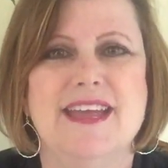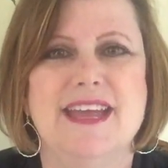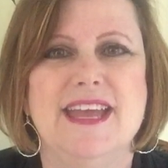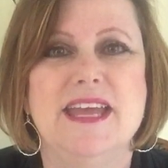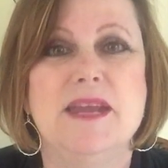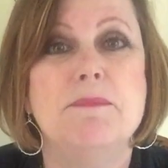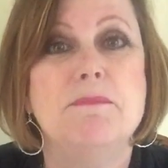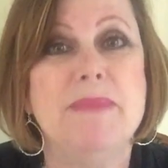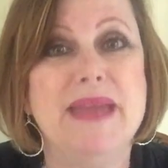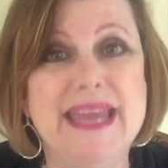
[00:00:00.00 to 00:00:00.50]

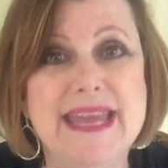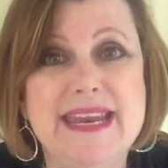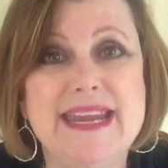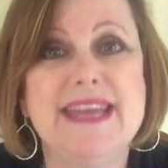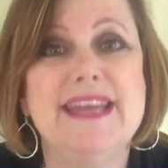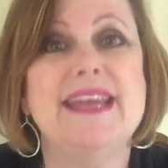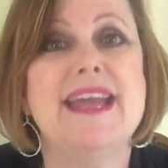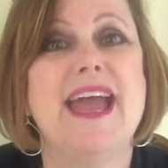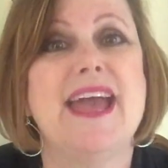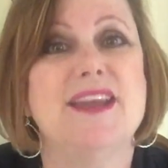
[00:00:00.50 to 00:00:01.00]

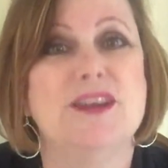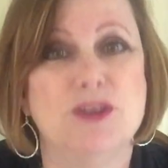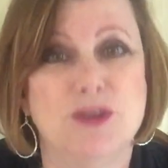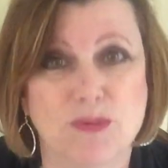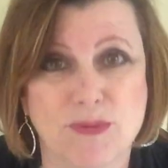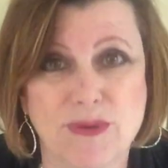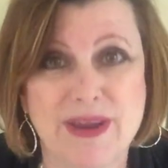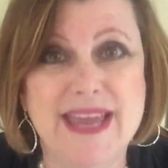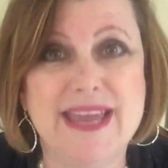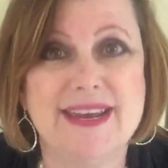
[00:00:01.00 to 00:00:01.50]
meeting and
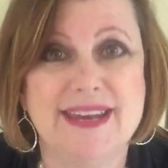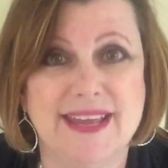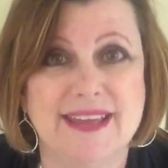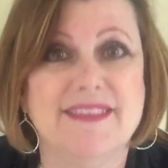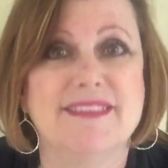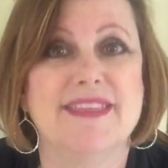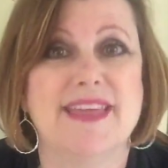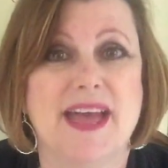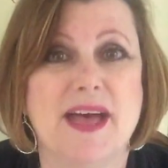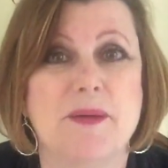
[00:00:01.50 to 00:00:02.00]

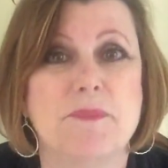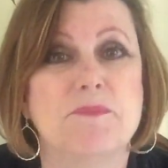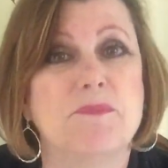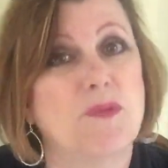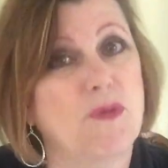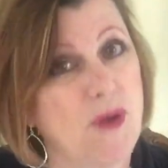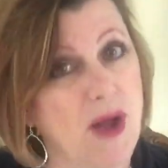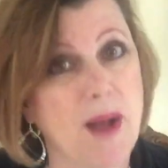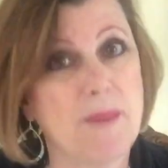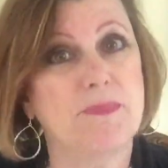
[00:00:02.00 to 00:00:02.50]
greeting them
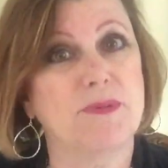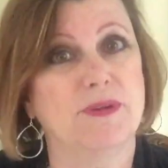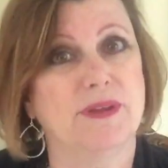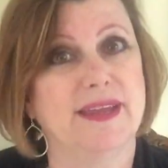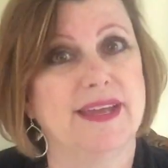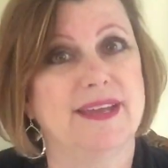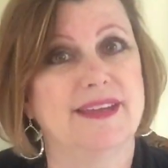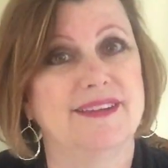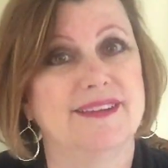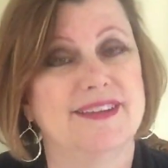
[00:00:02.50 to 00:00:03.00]

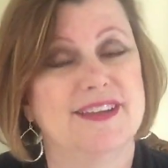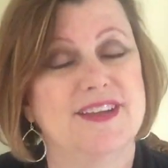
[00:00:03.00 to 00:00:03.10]
properly.